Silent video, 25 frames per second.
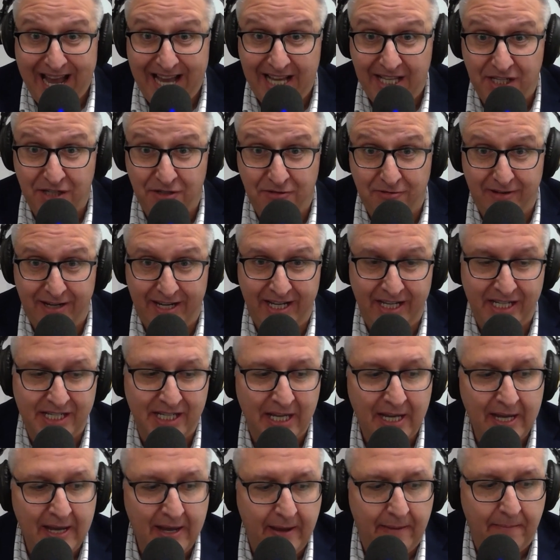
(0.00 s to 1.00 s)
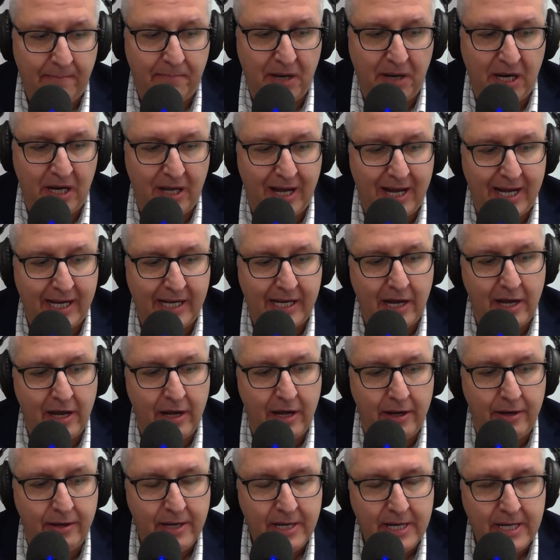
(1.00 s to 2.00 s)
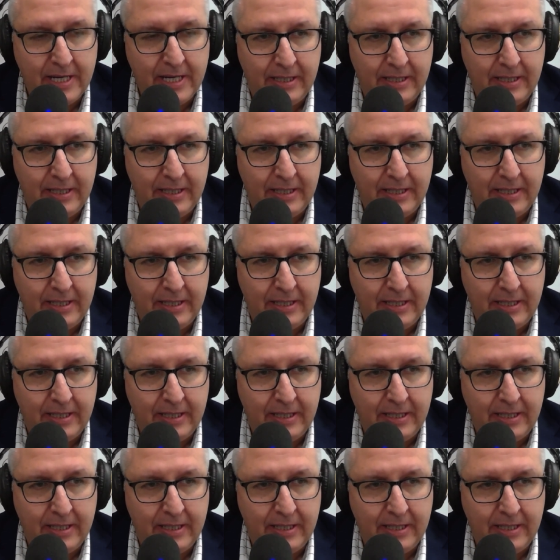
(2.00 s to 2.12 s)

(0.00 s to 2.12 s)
answer is, but I go,